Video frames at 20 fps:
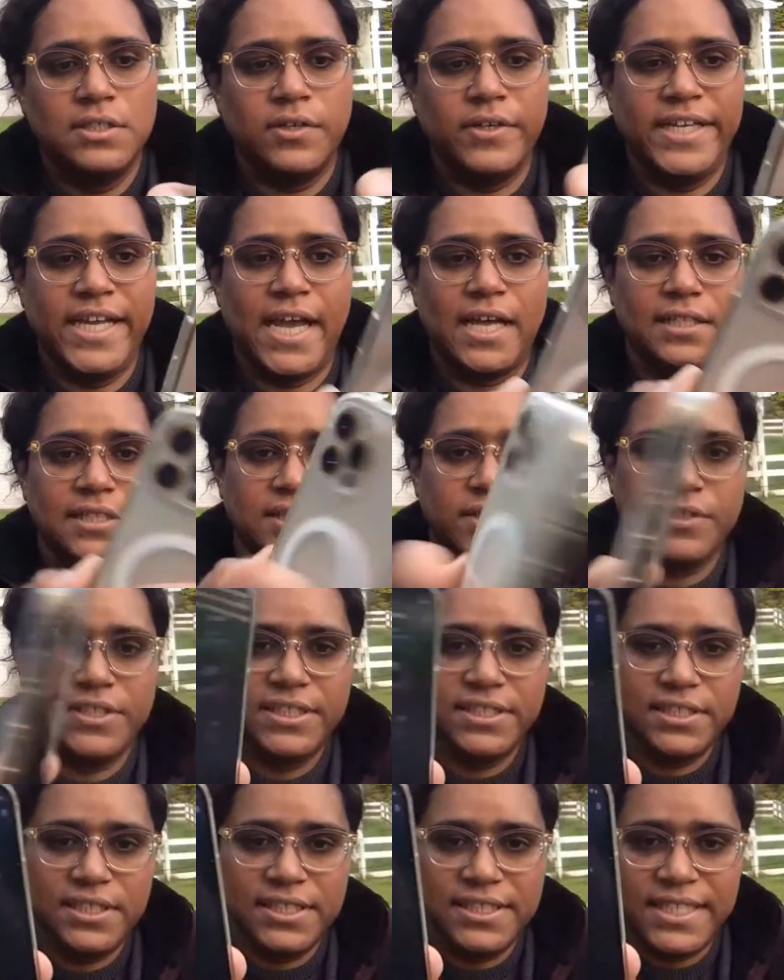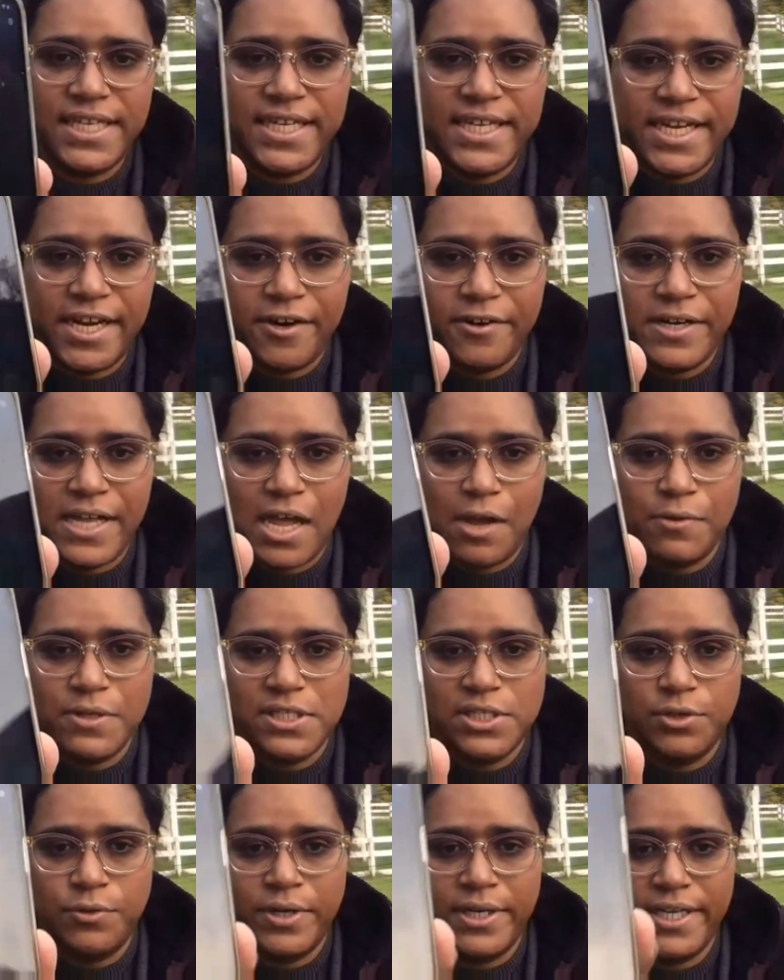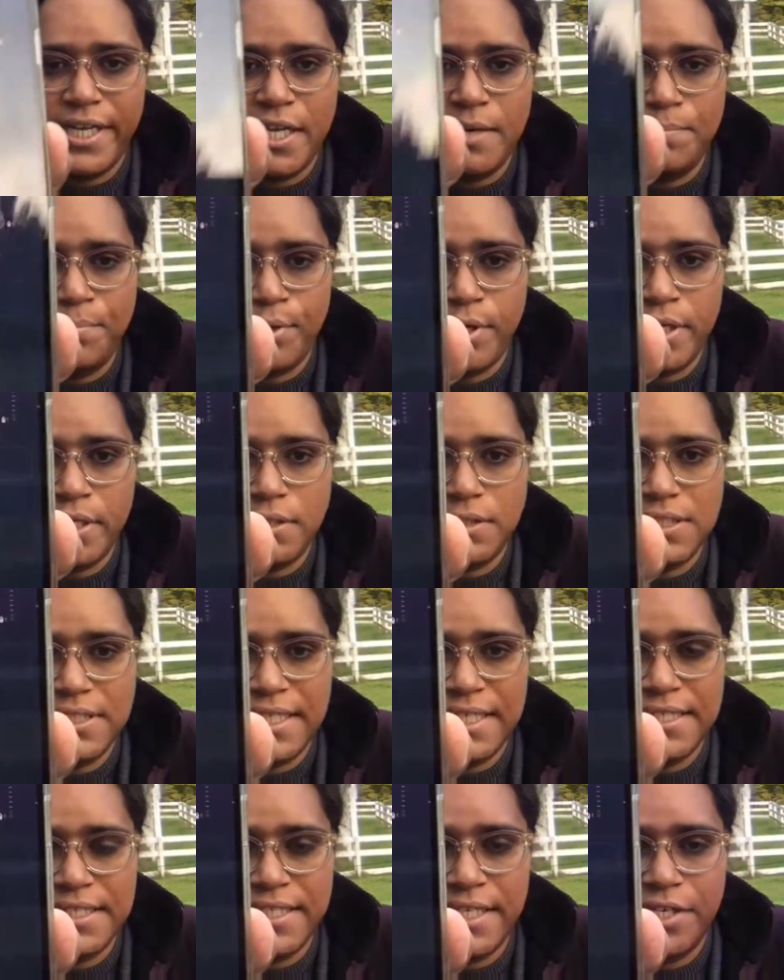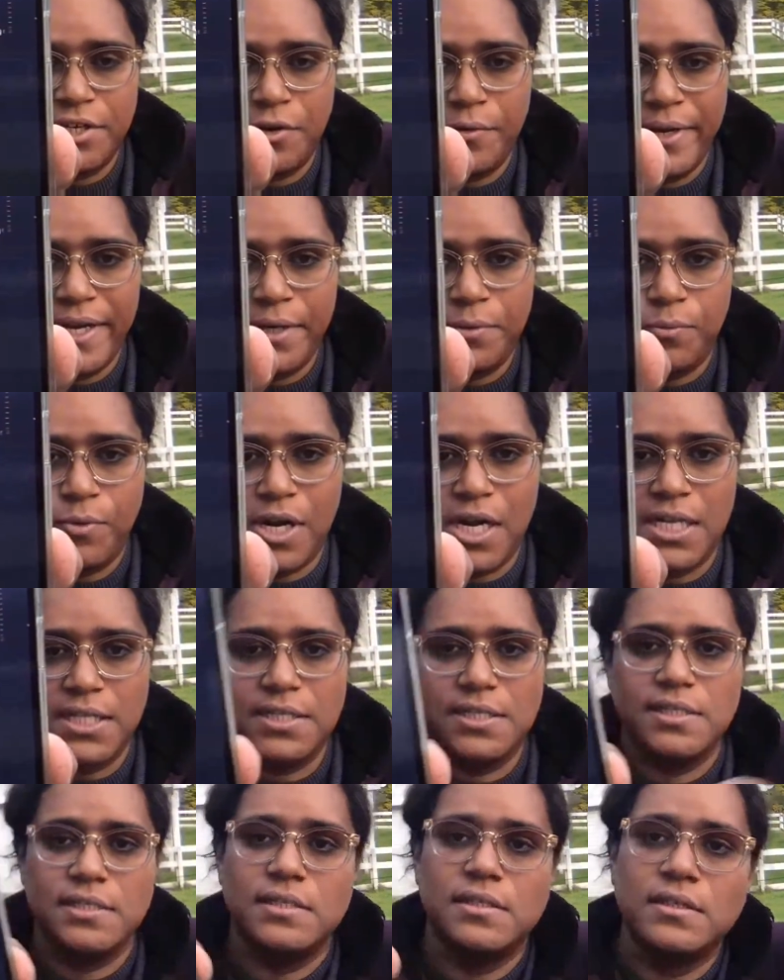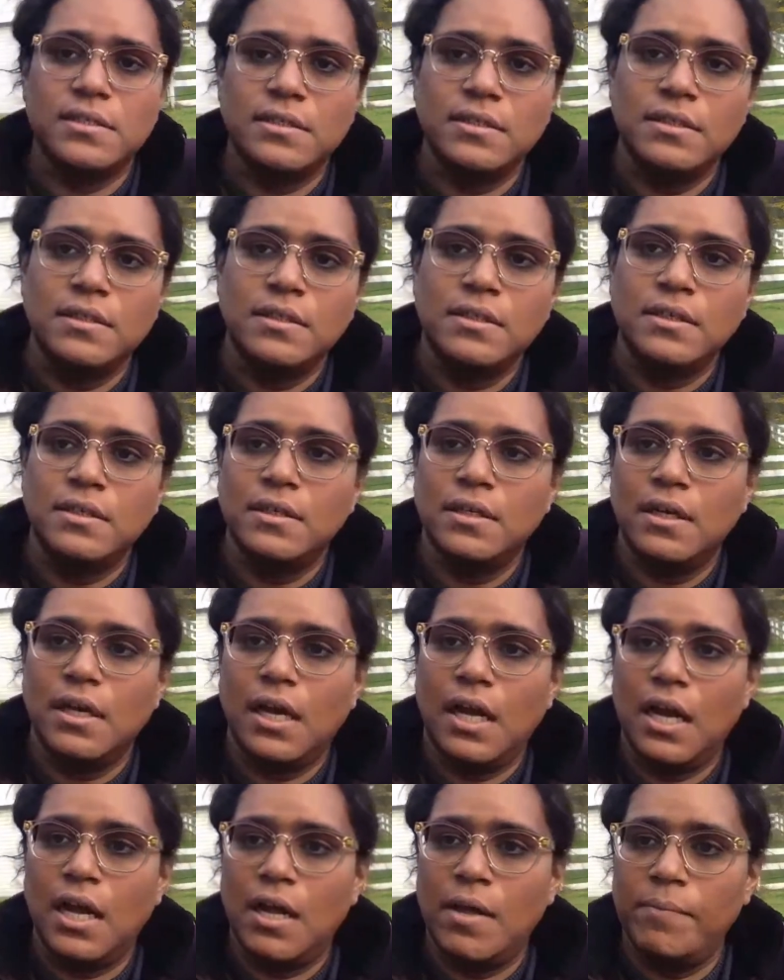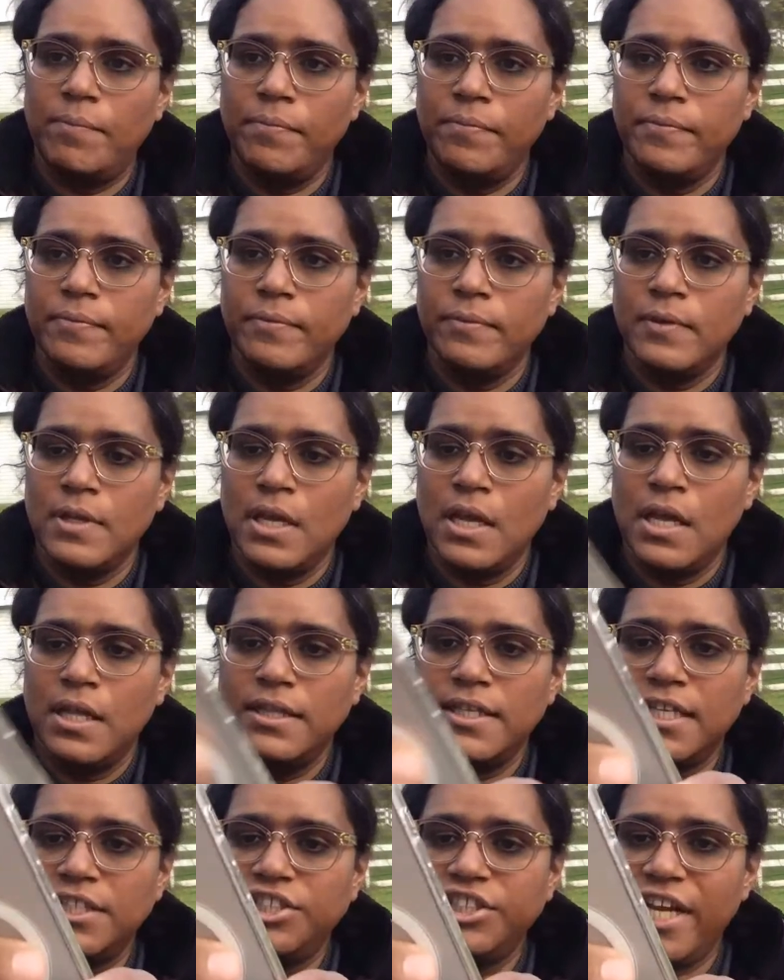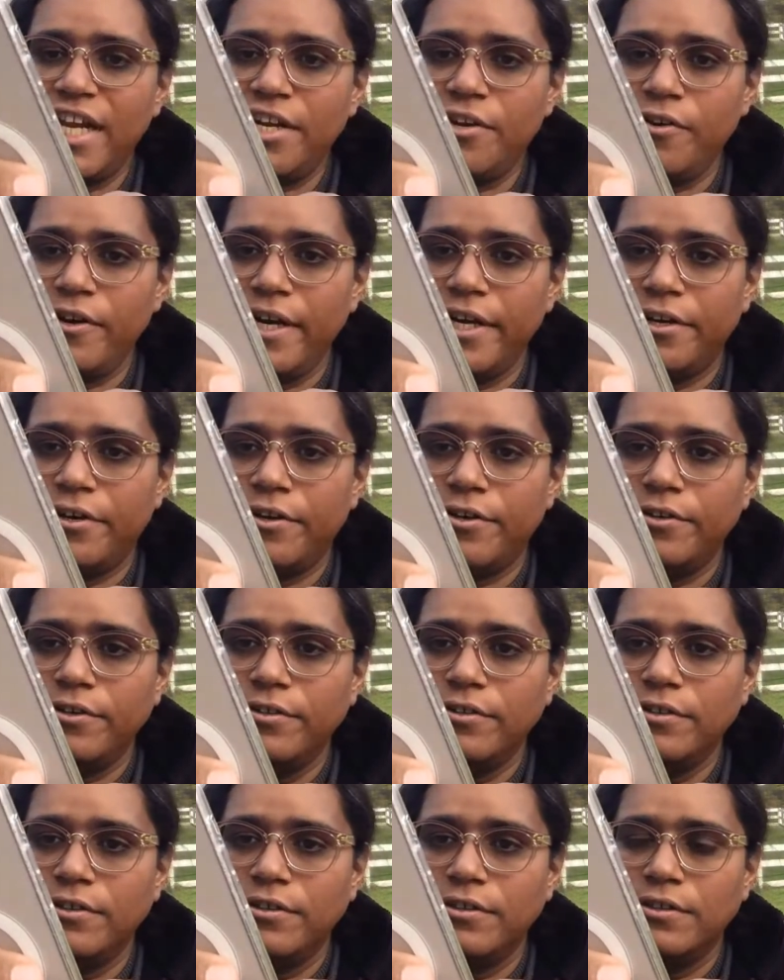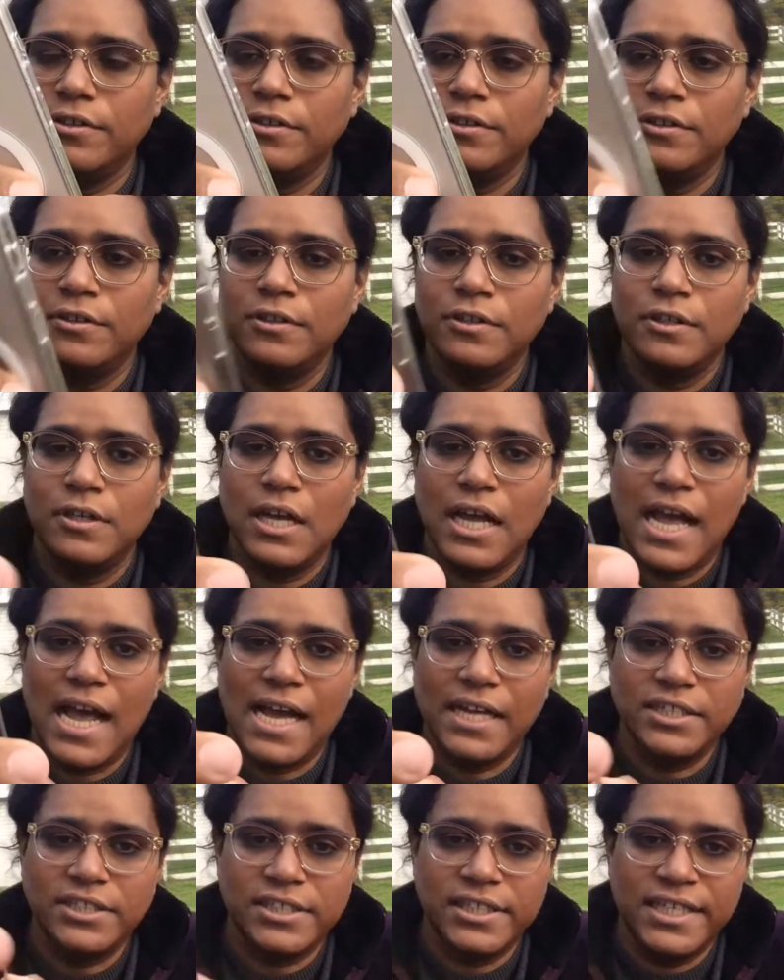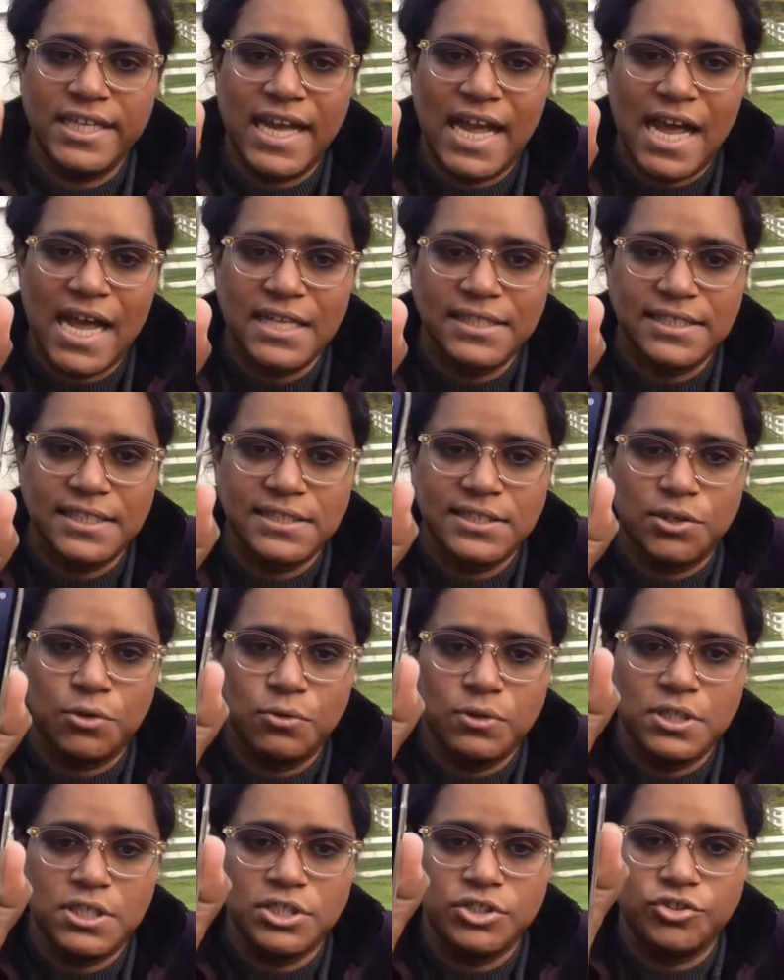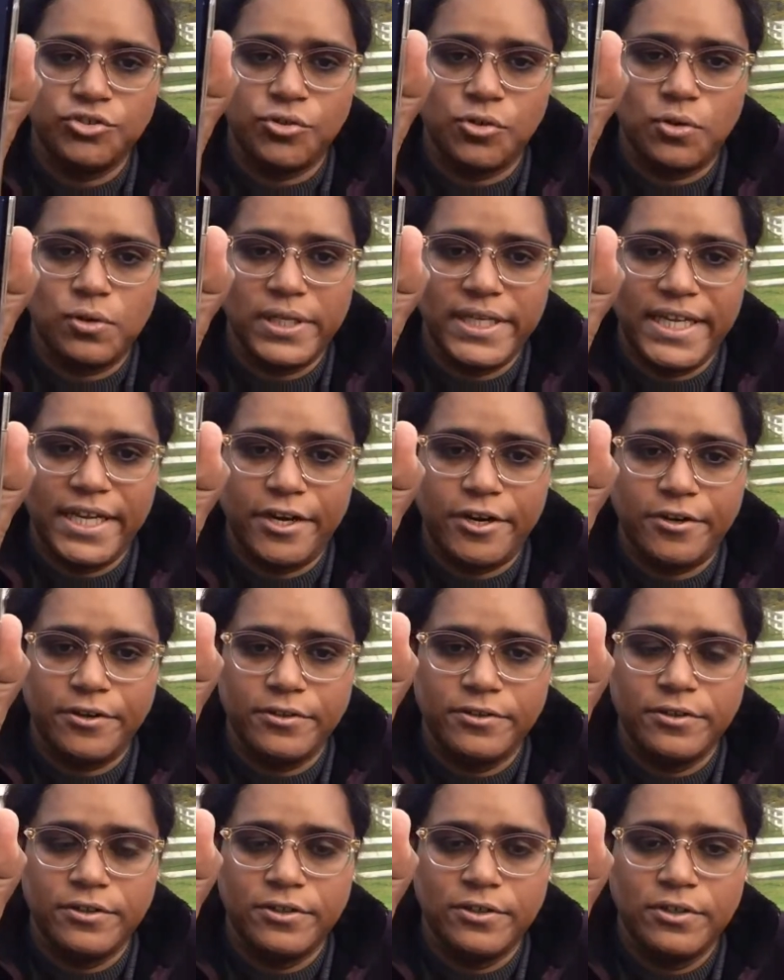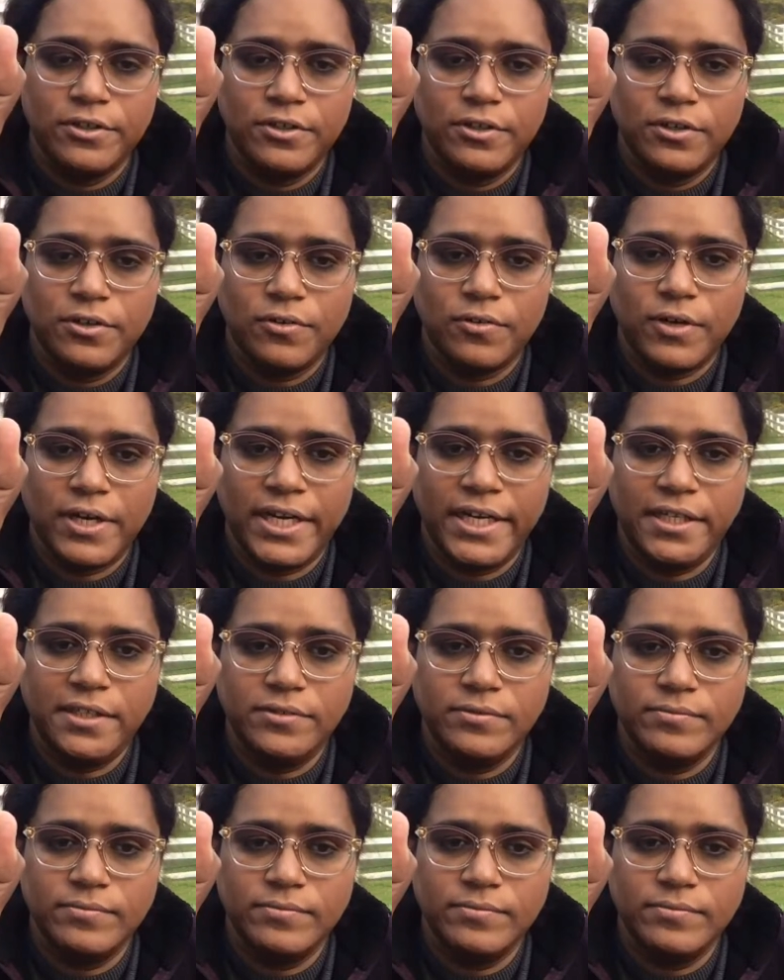So yeah, so you see here now it's doing input 1608 watts. Um, the generator actually has its own control here, right?